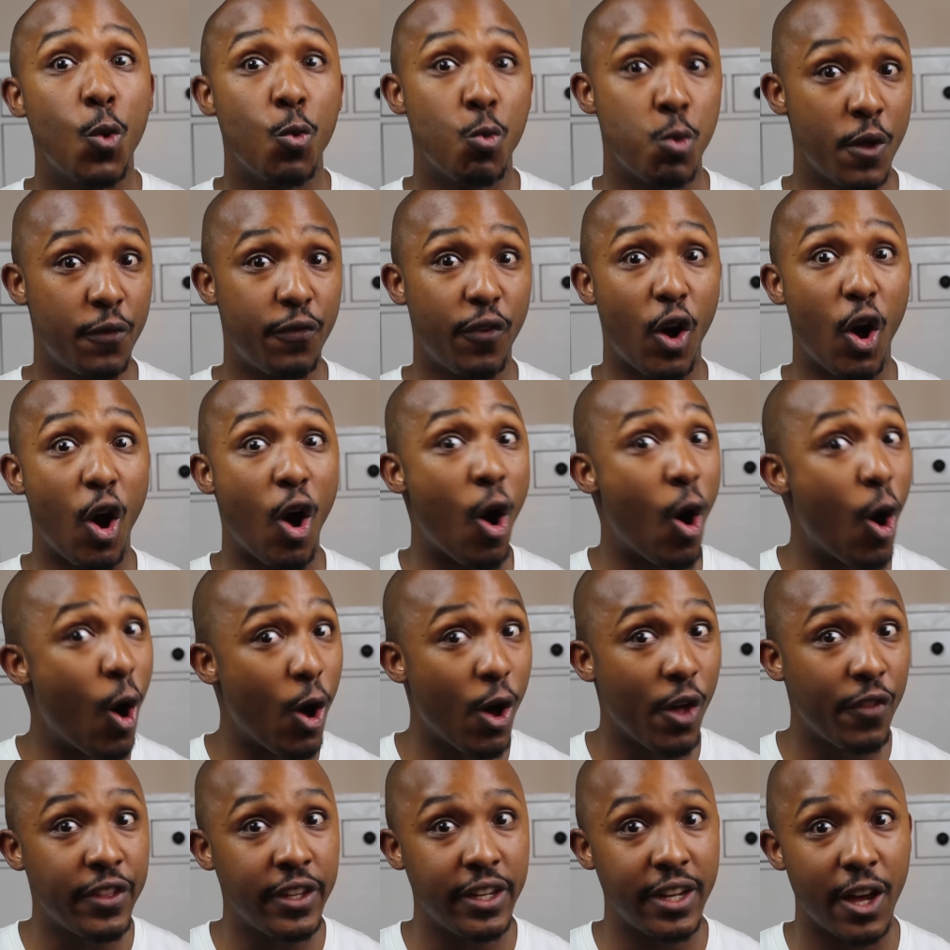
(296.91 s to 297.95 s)
with
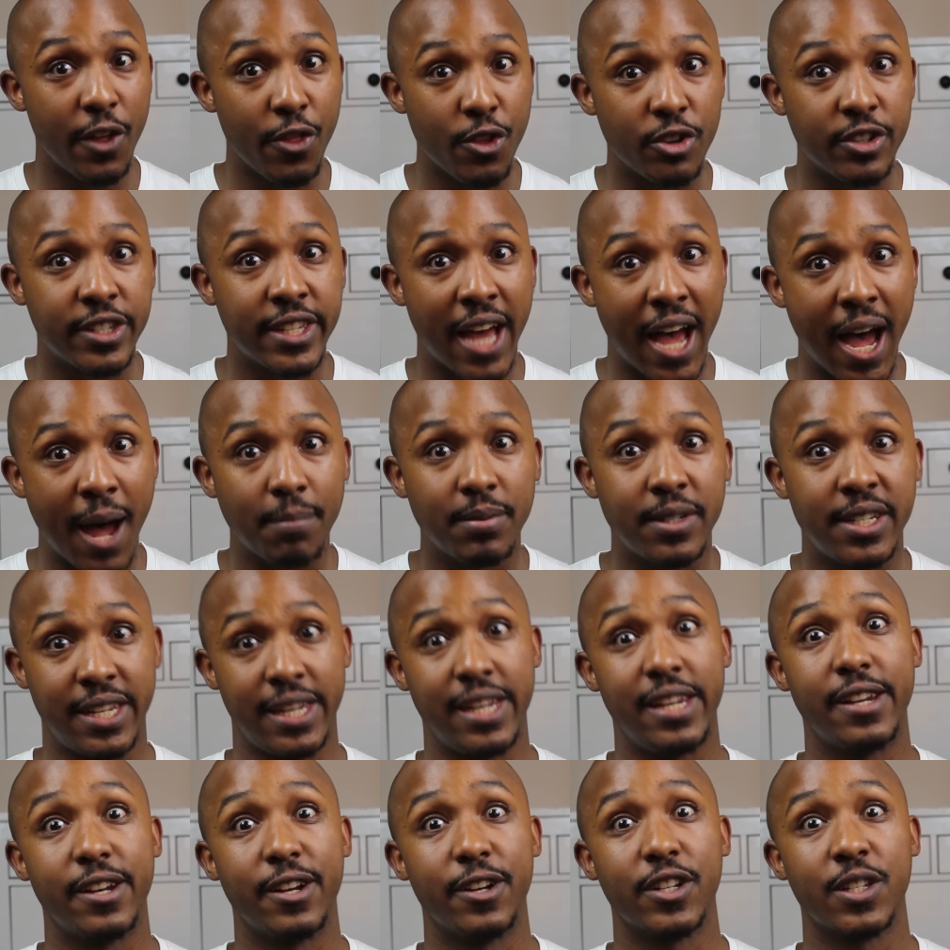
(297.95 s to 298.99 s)
all the other top
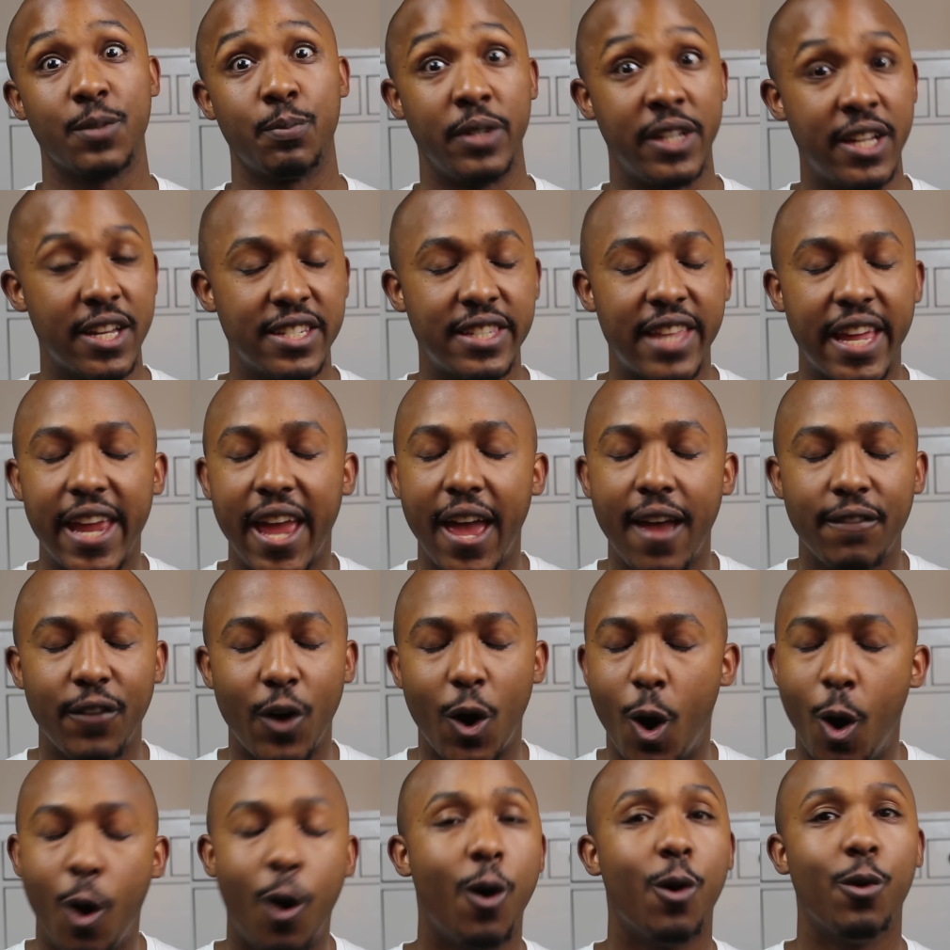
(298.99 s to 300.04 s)
tiers because they have
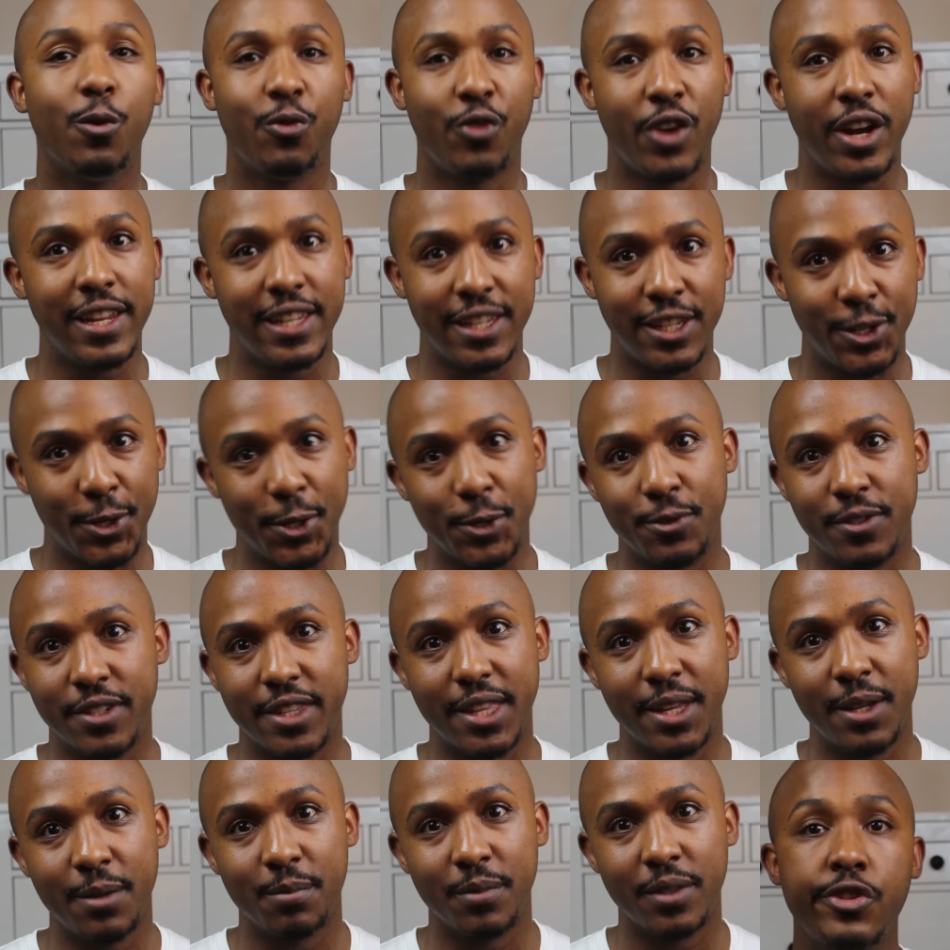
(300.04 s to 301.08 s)
already used them.